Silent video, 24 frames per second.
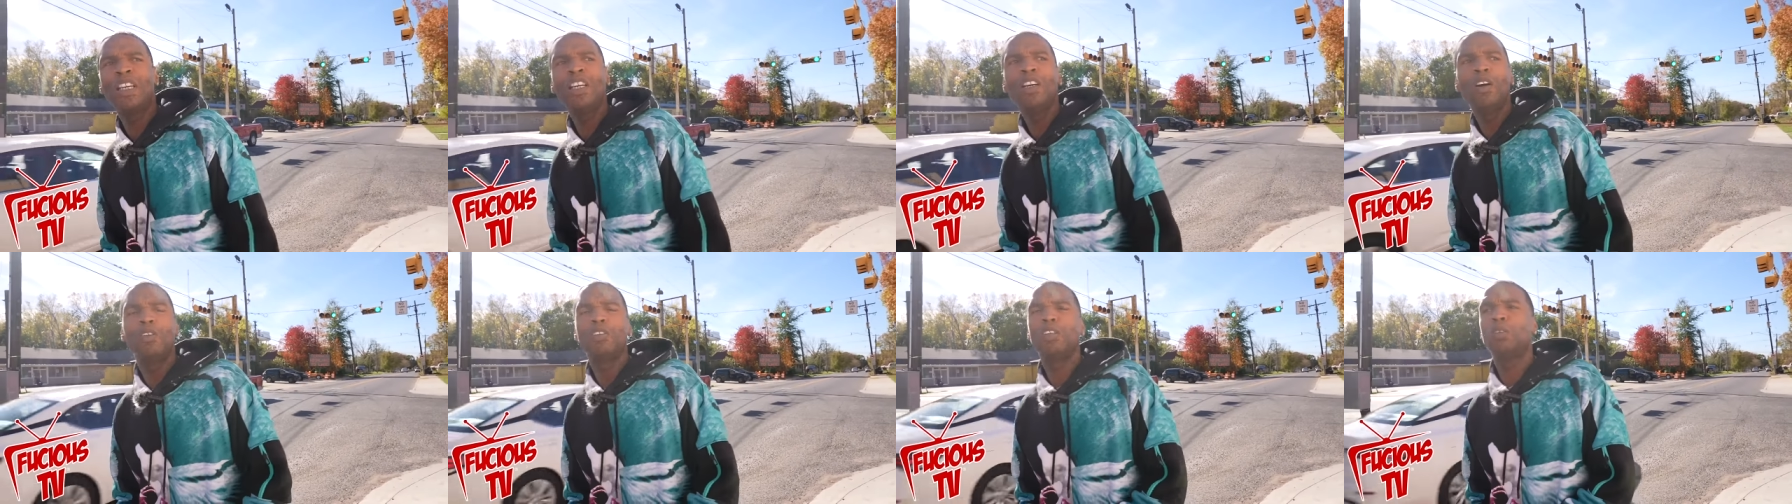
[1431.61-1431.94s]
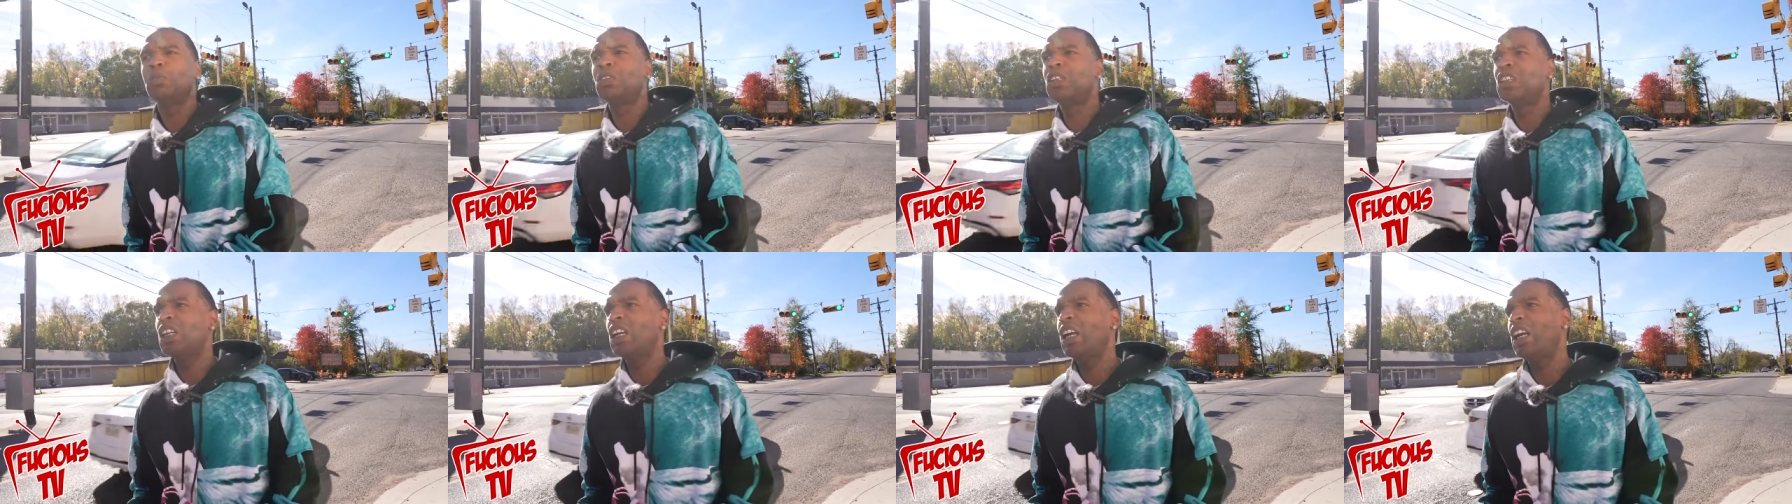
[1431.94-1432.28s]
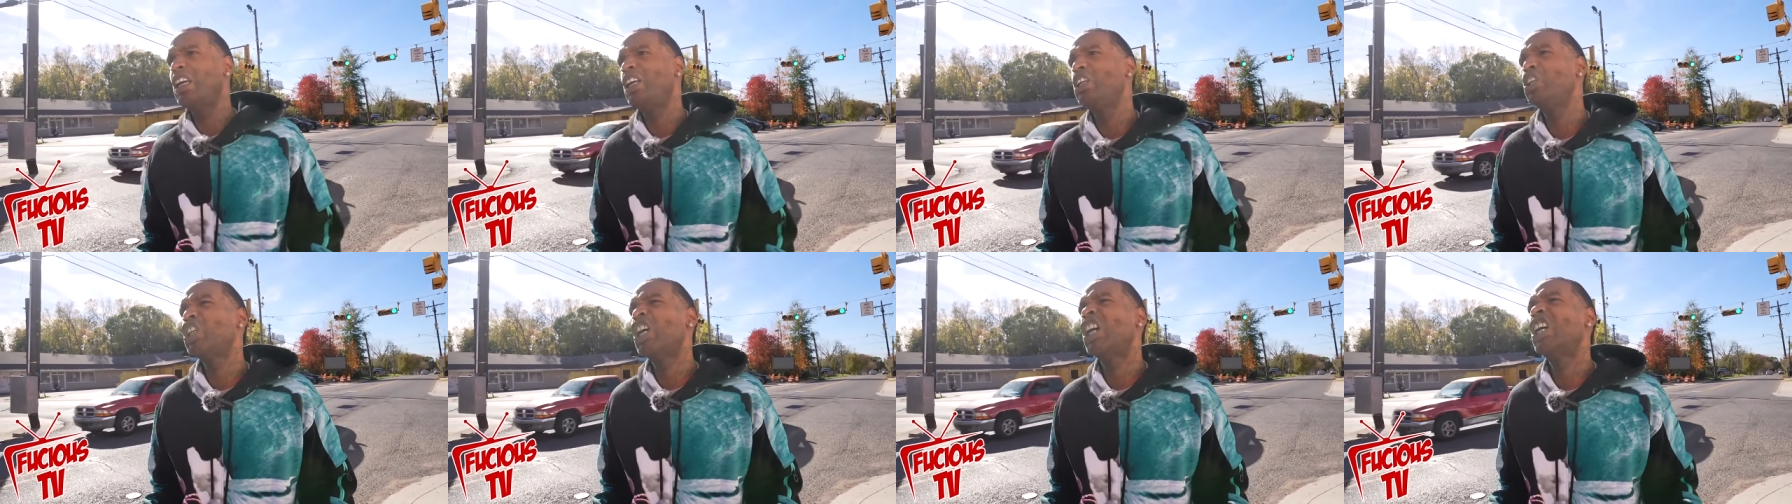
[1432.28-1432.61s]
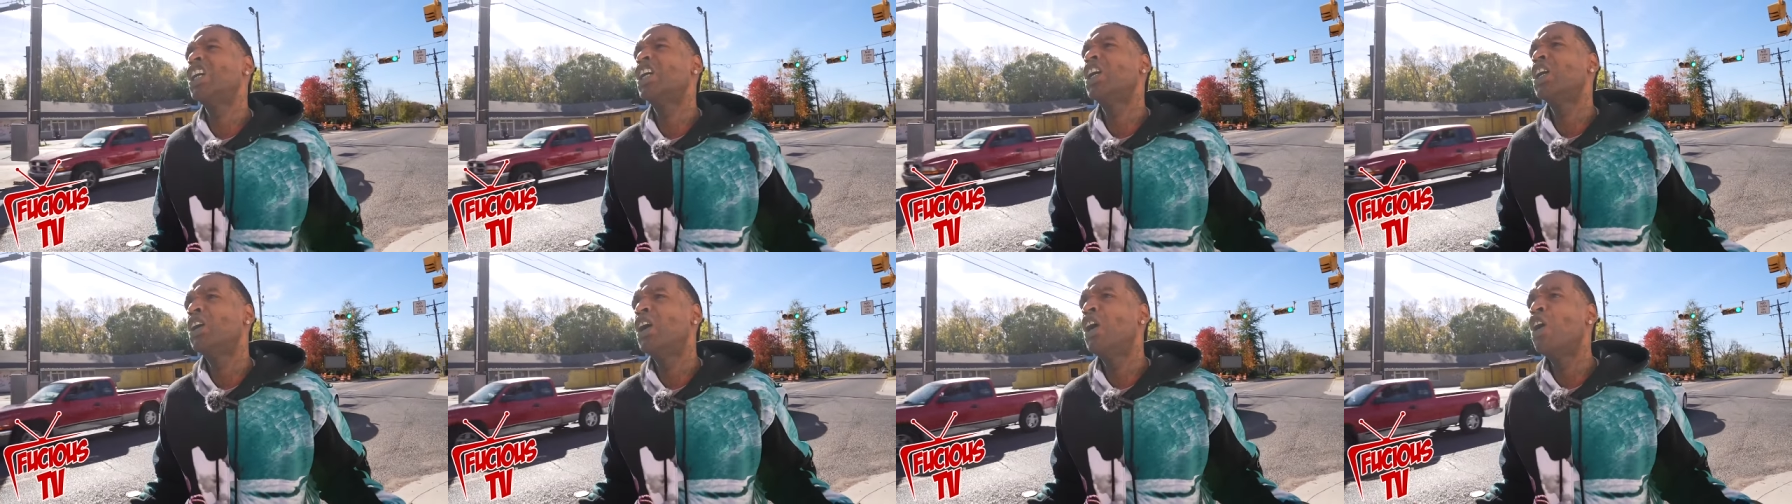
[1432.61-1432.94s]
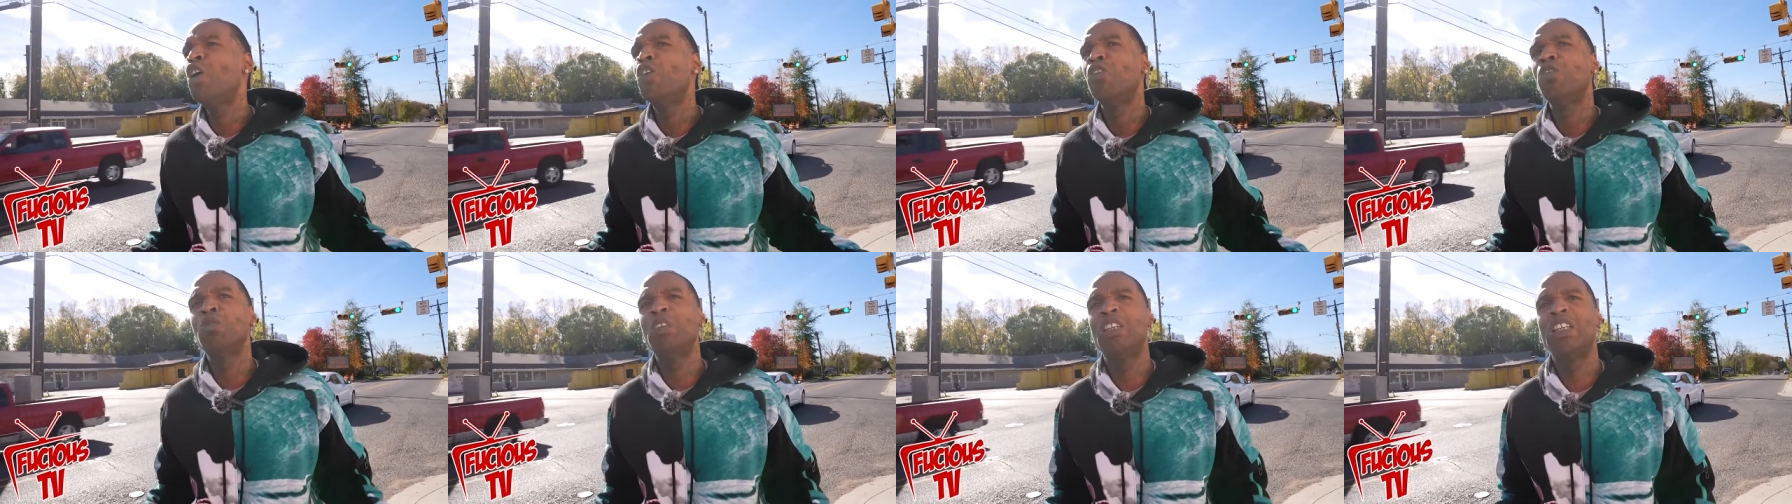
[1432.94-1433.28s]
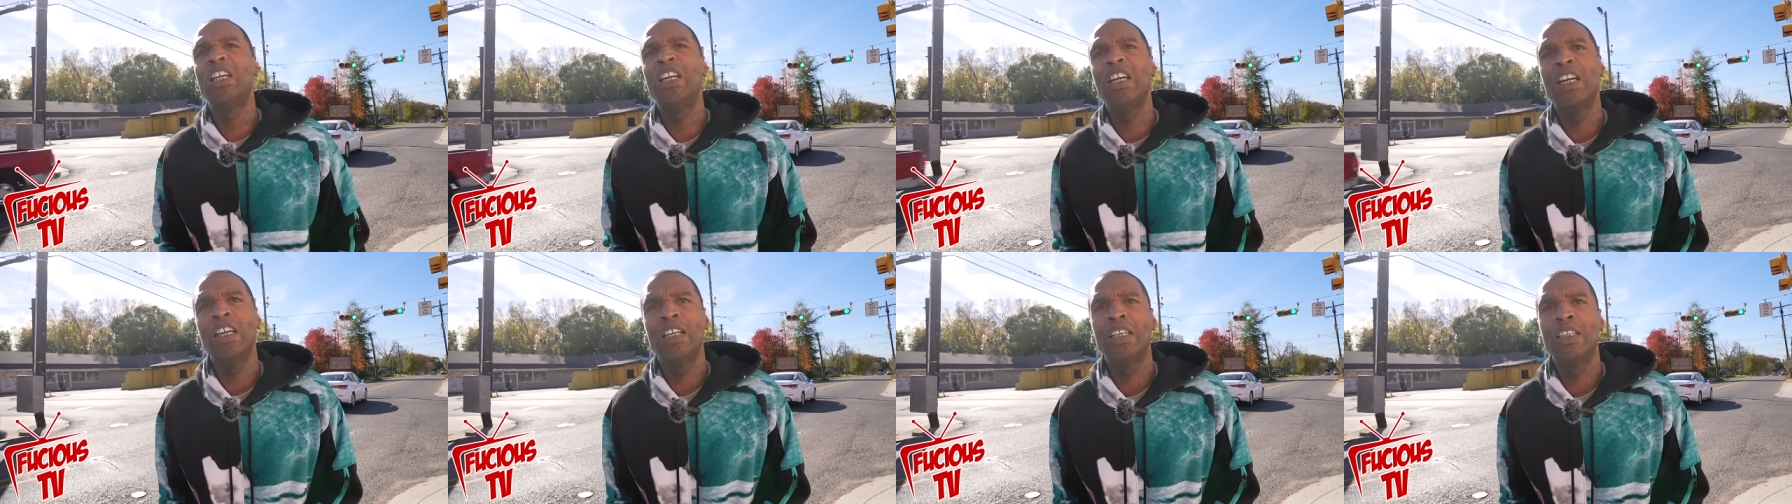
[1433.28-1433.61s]
He on some shit like he trying to come home from
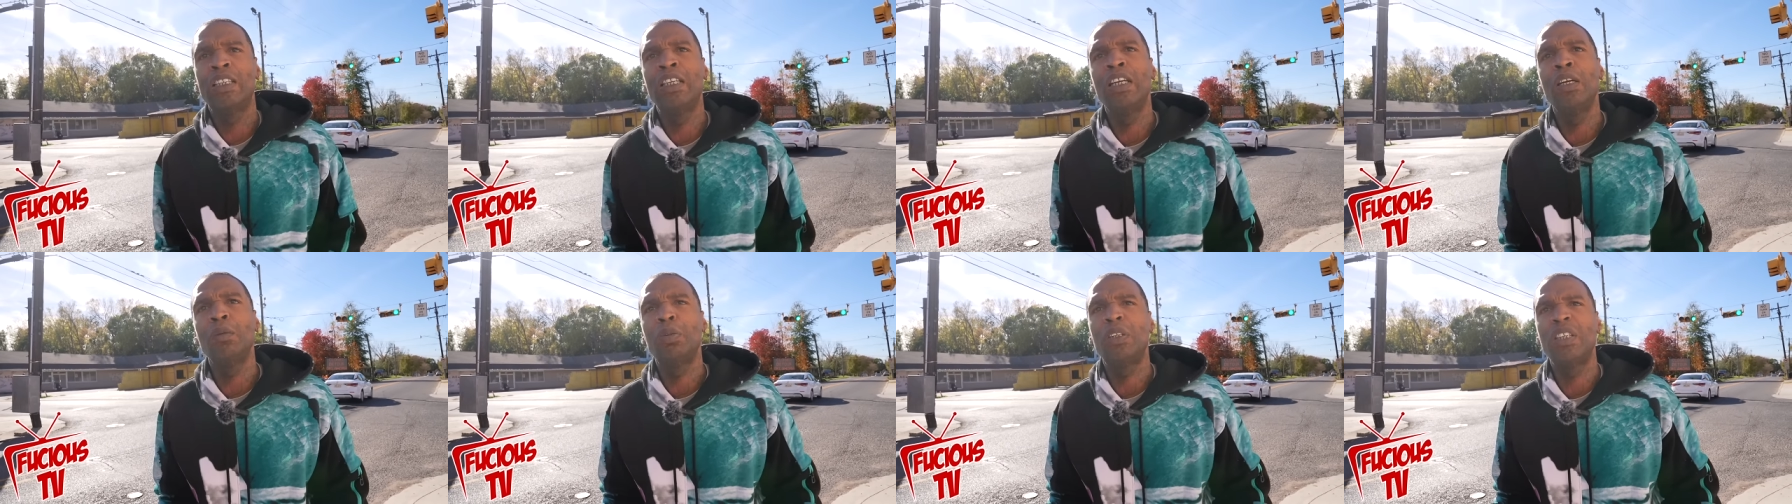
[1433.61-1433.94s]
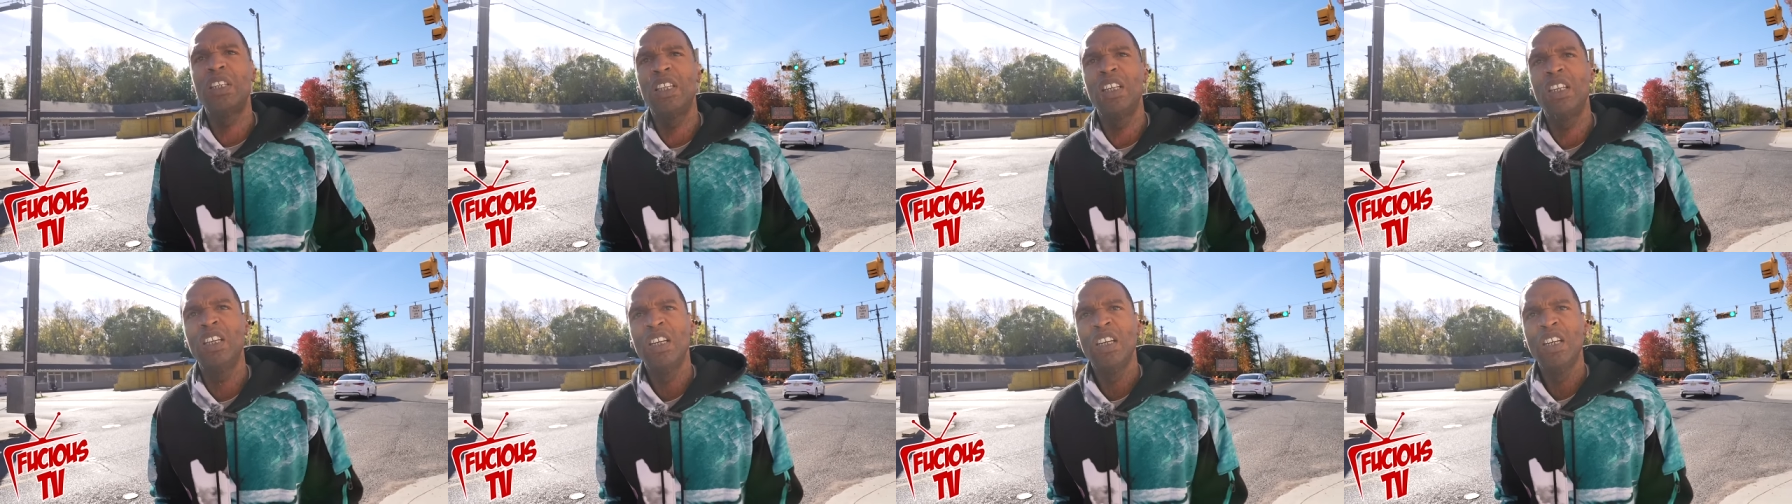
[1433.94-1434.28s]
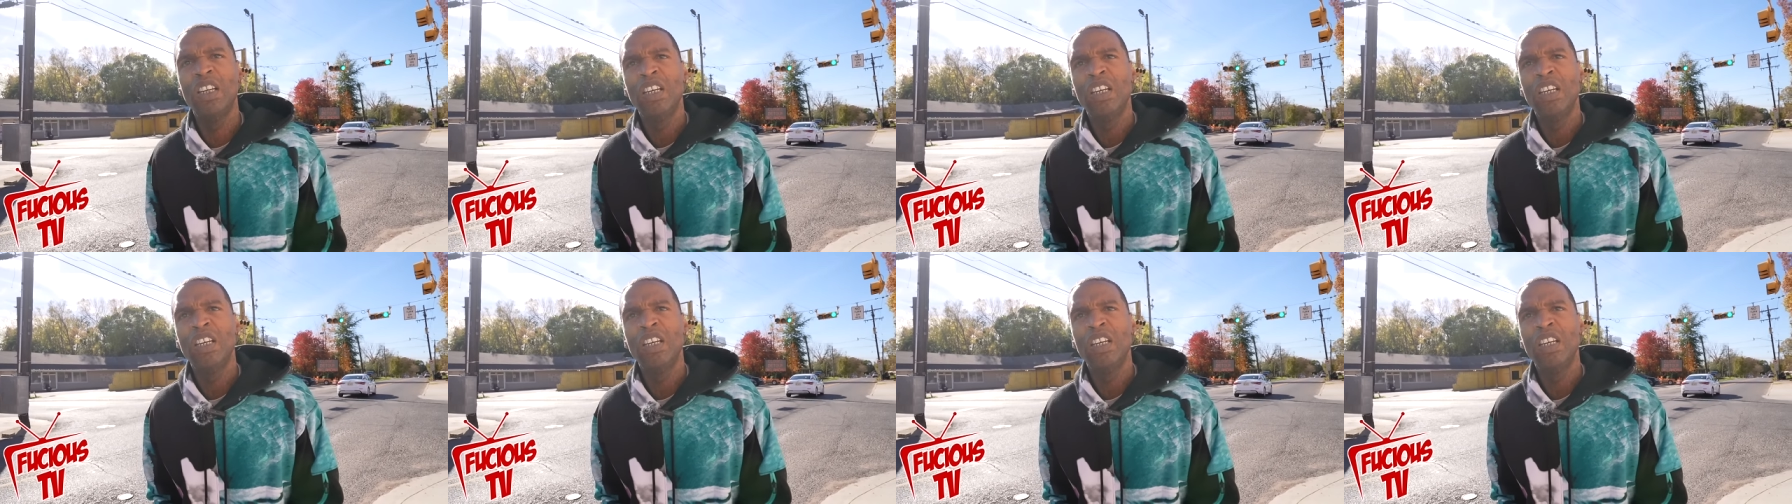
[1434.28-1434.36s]
jail and tip shit.